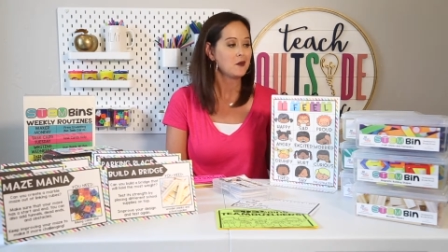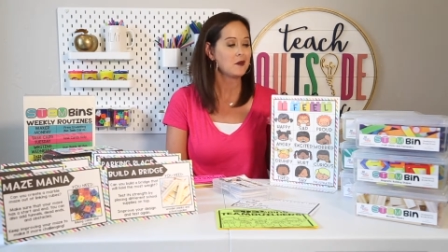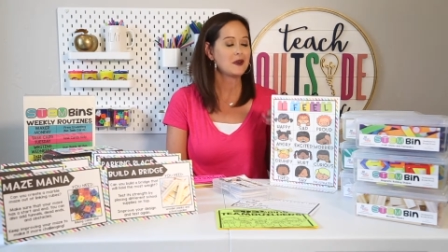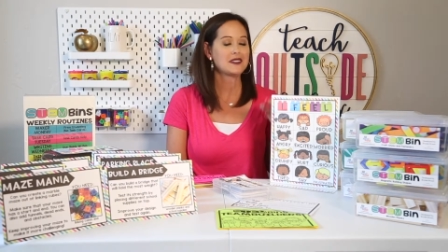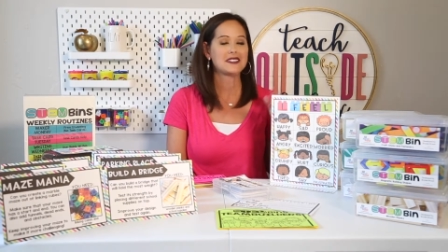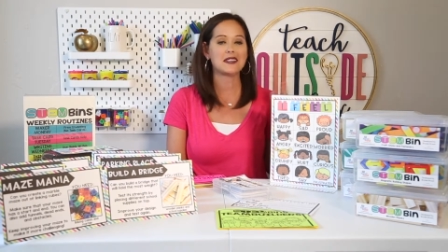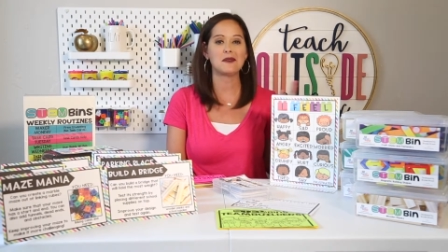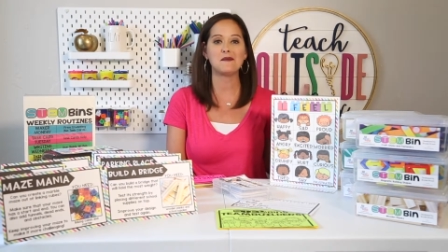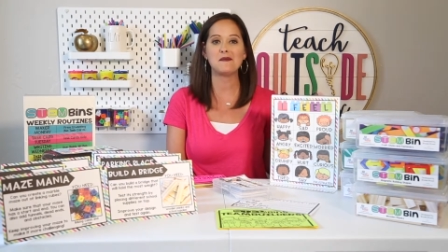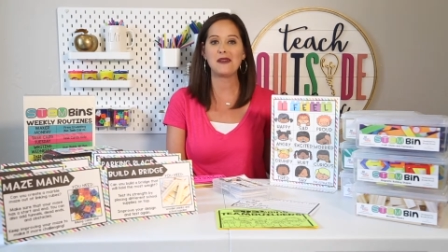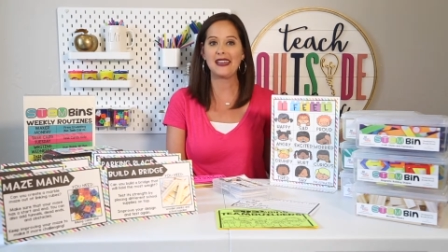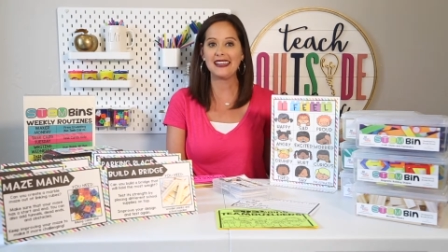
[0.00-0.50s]

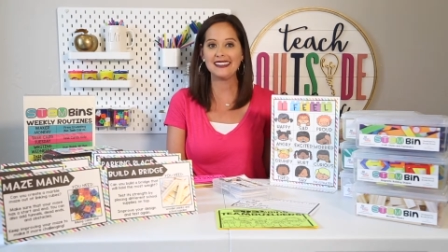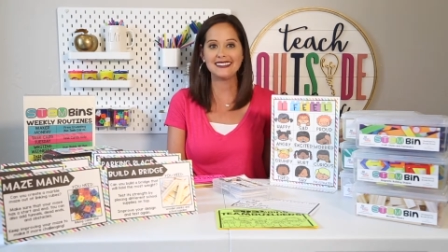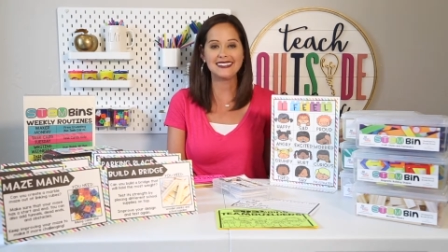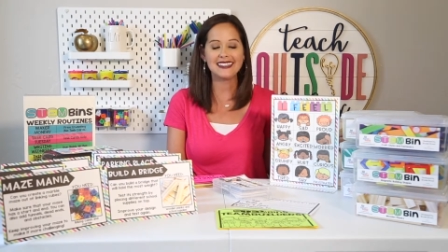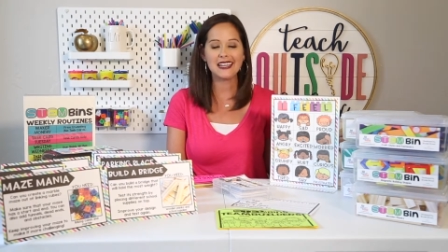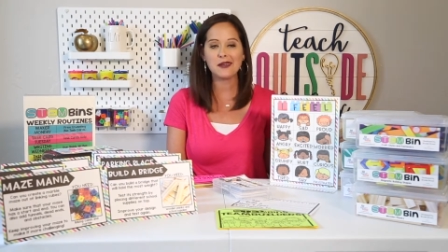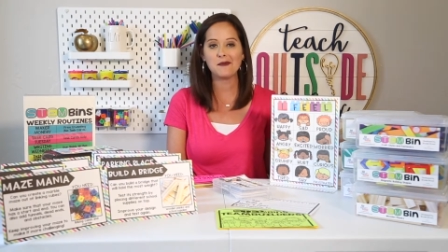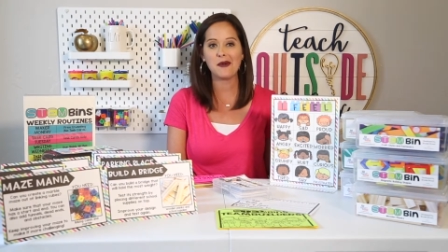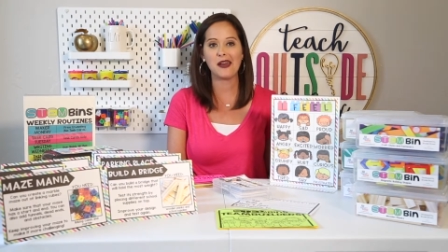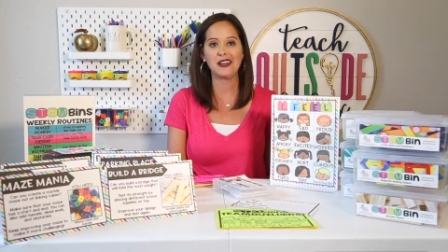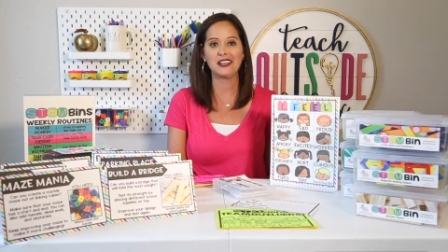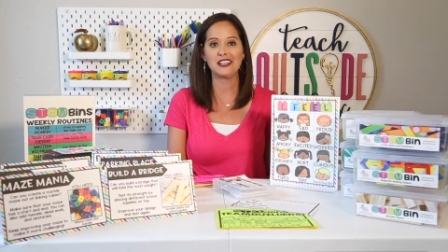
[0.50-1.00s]
What's
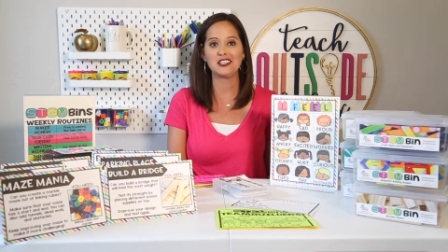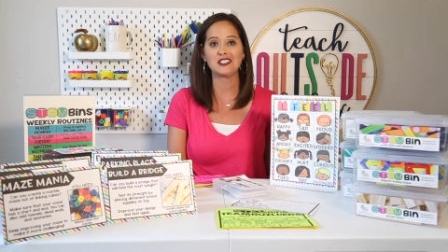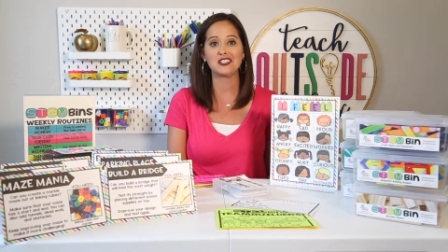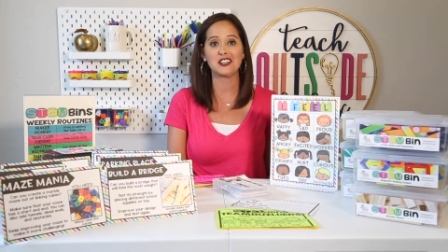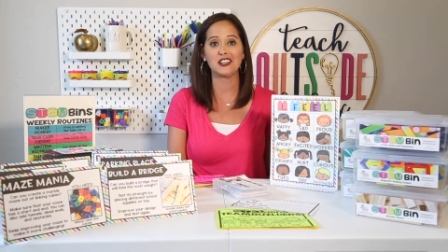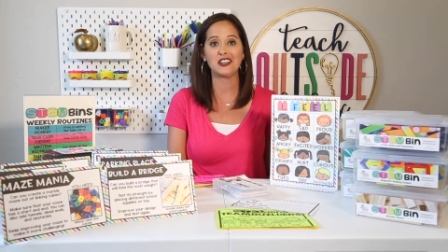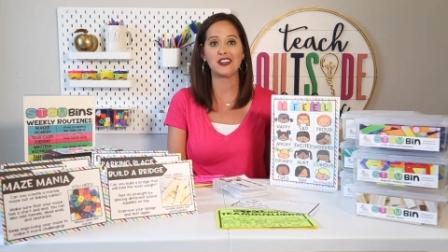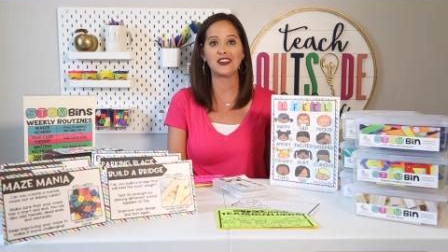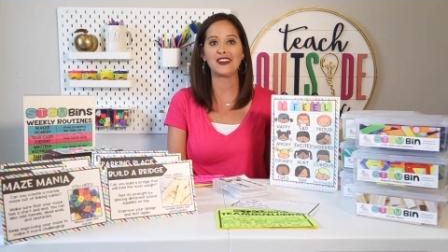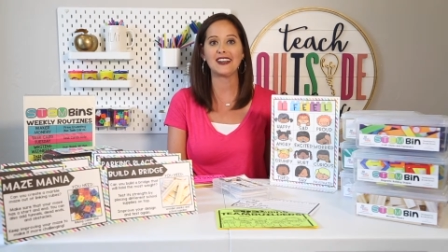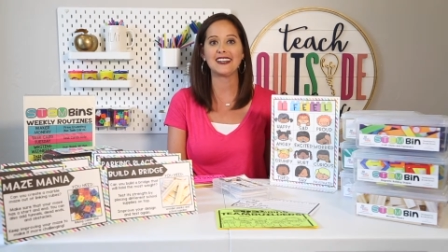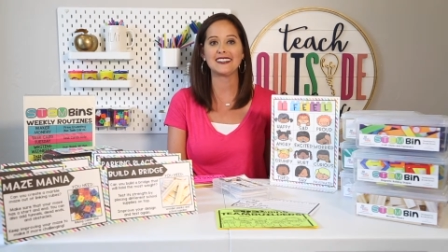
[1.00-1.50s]
amazing about
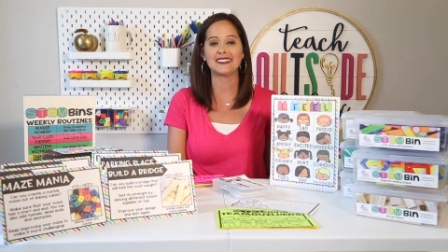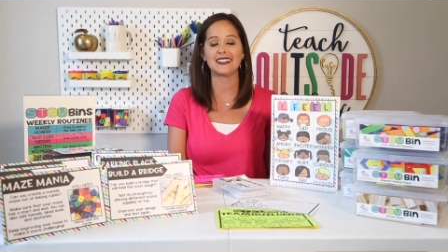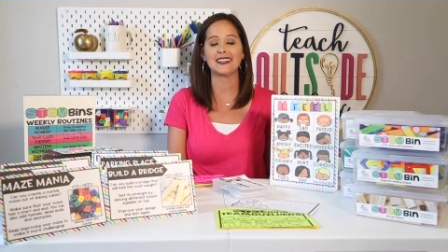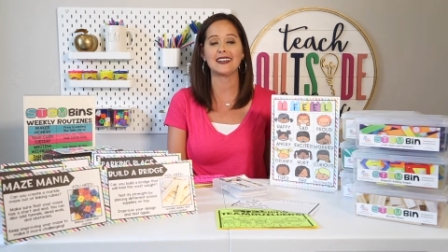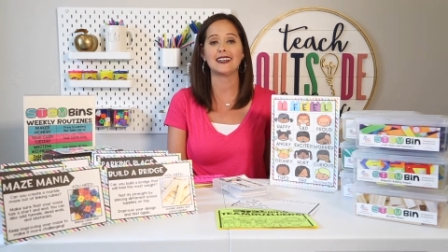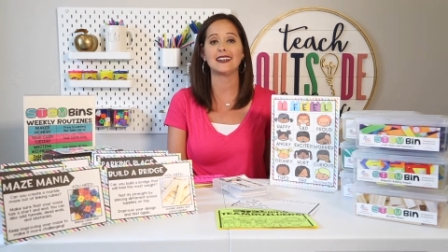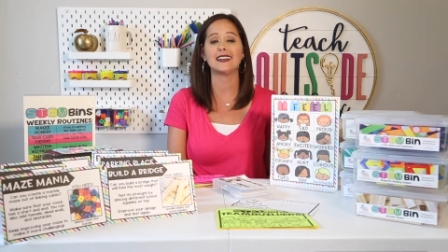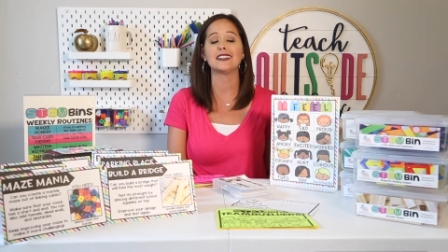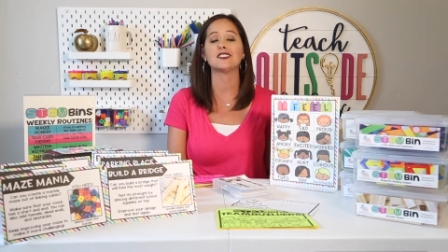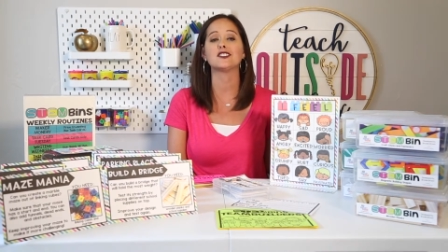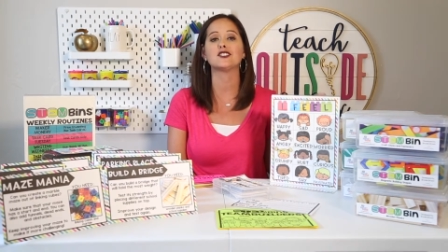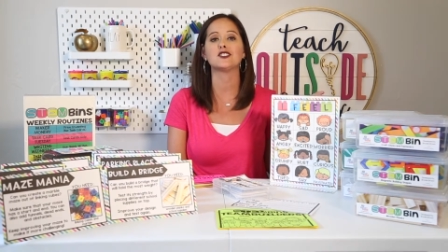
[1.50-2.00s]
engineering is that
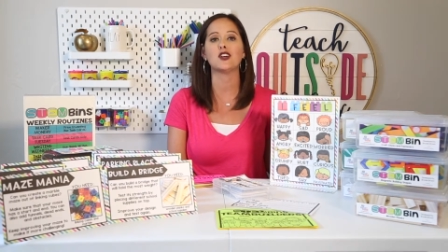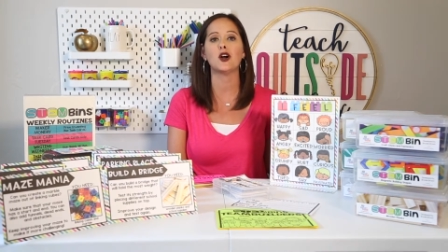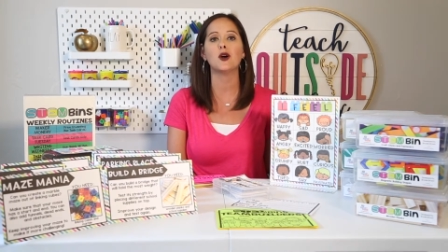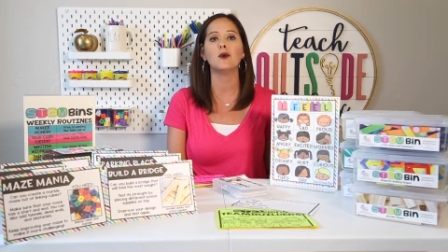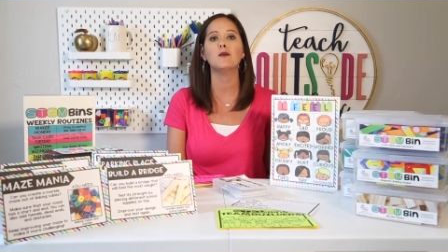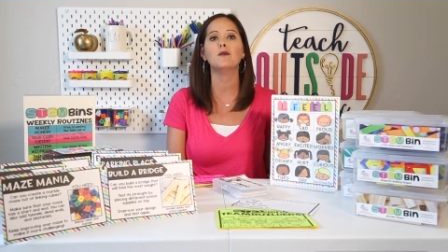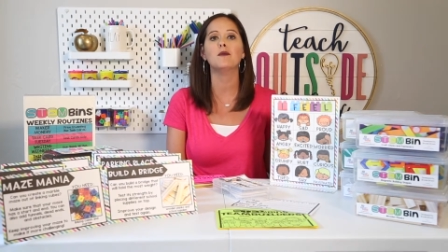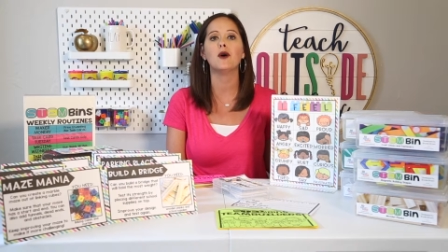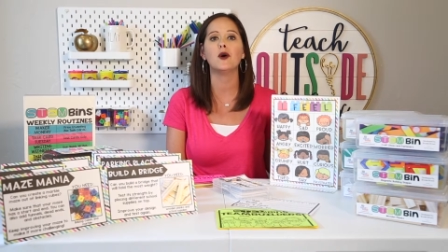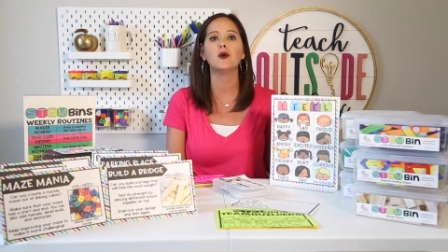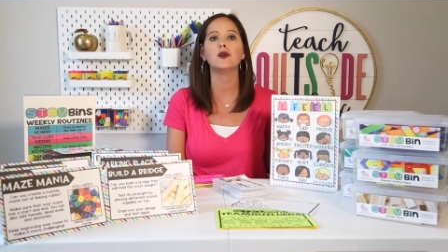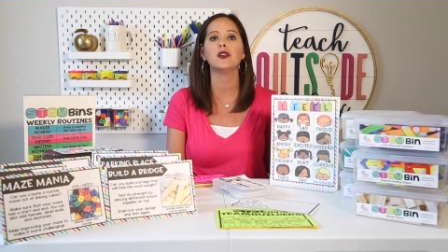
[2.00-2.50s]
it is so
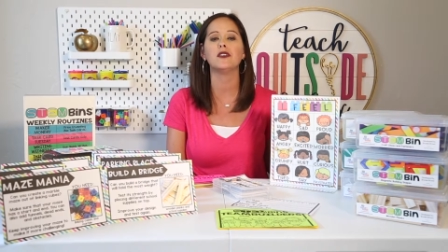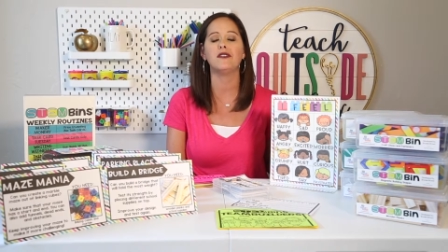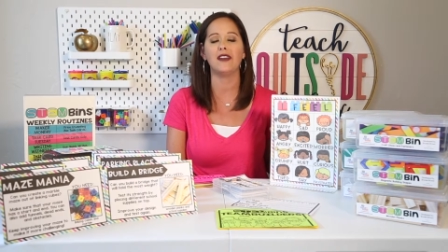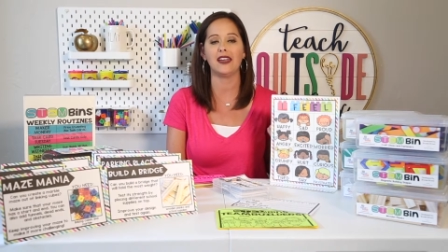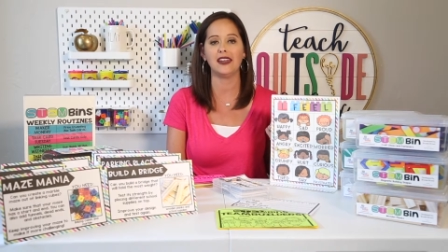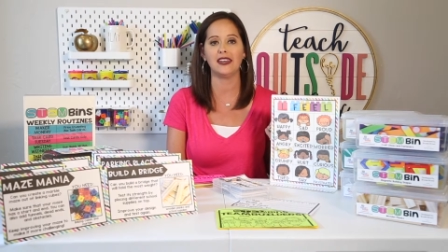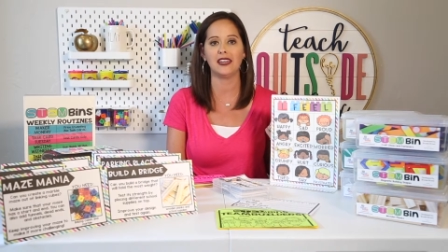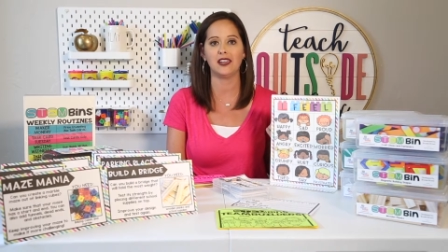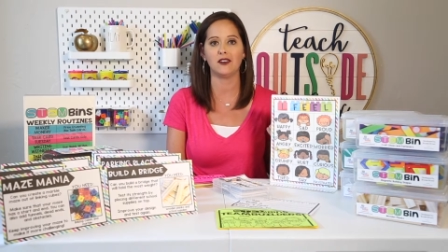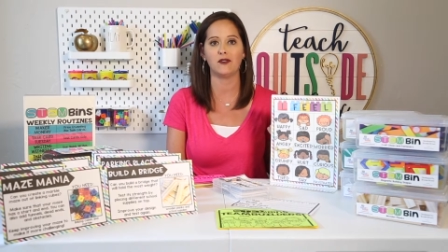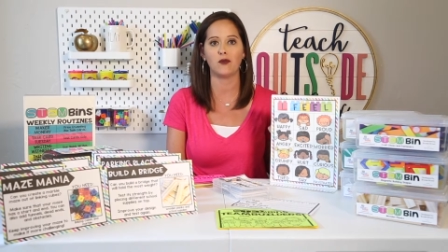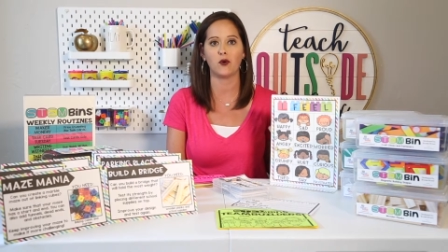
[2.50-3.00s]

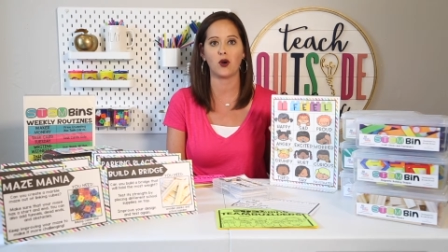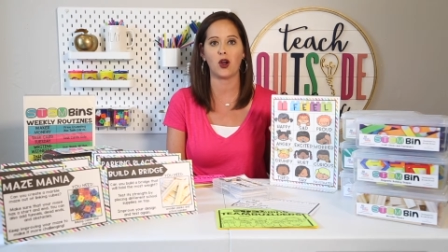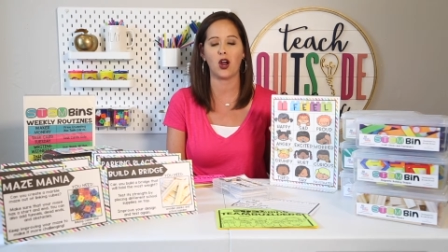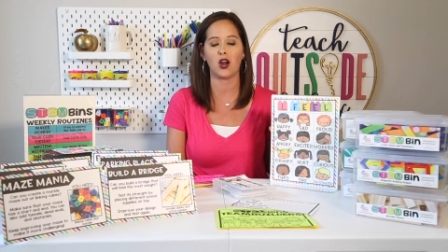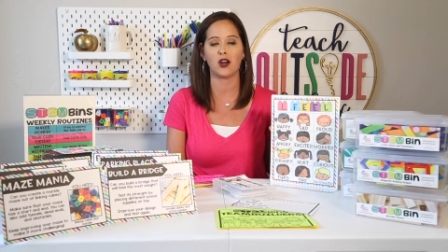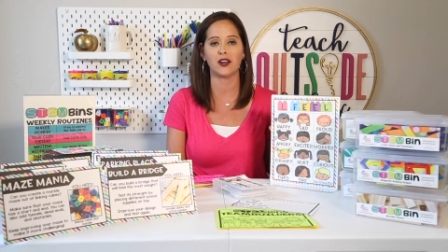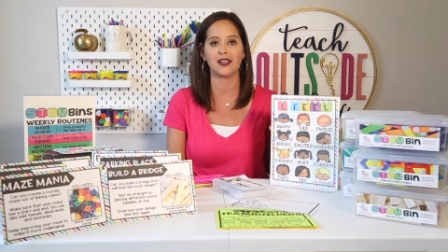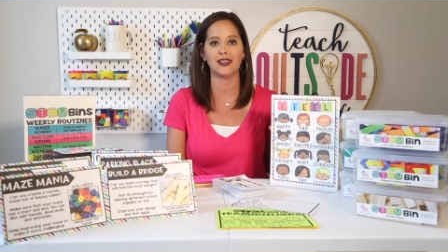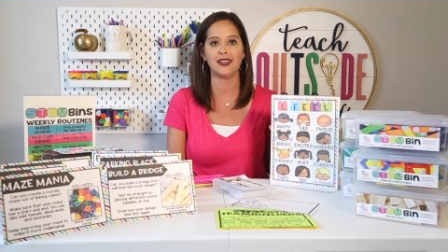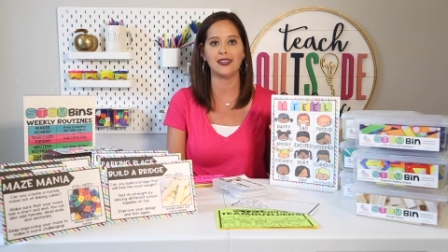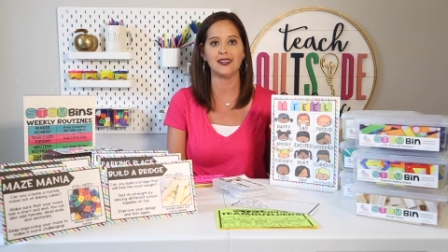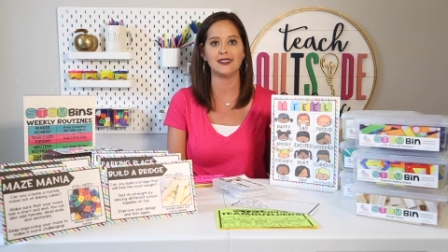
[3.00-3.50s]
motivating for
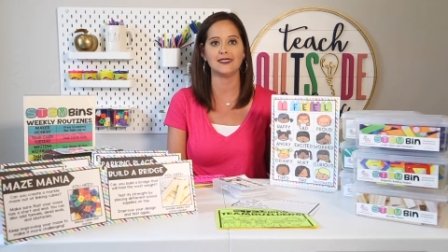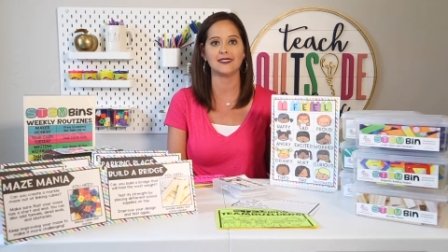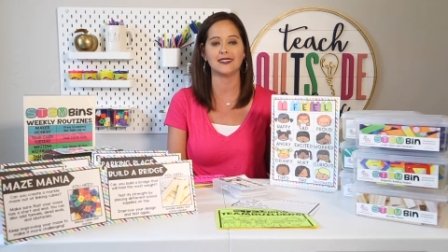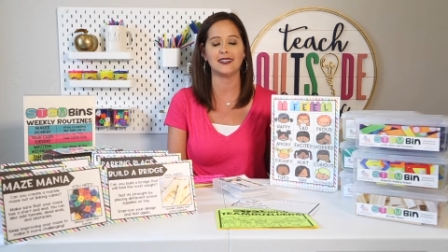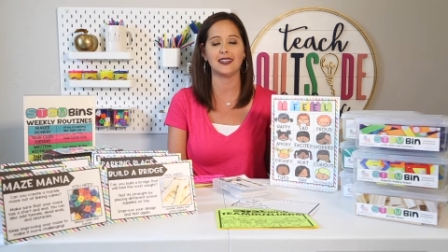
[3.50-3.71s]
our kids,